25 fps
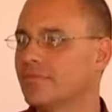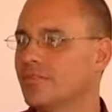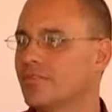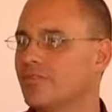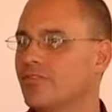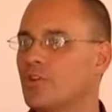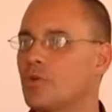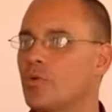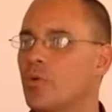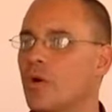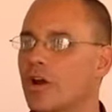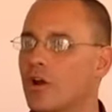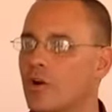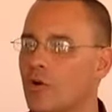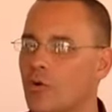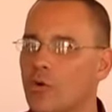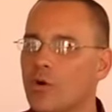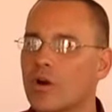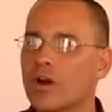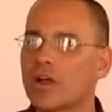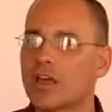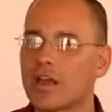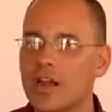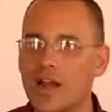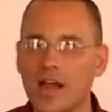If you want to
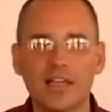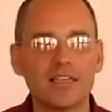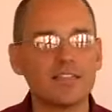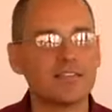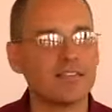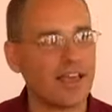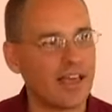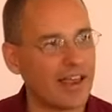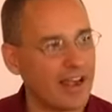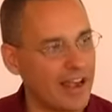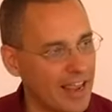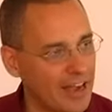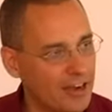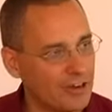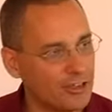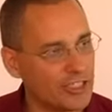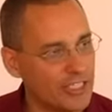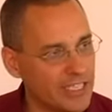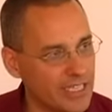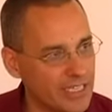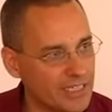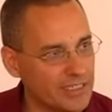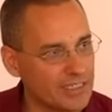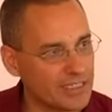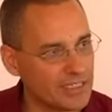organize that
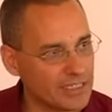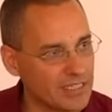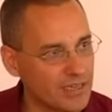energy into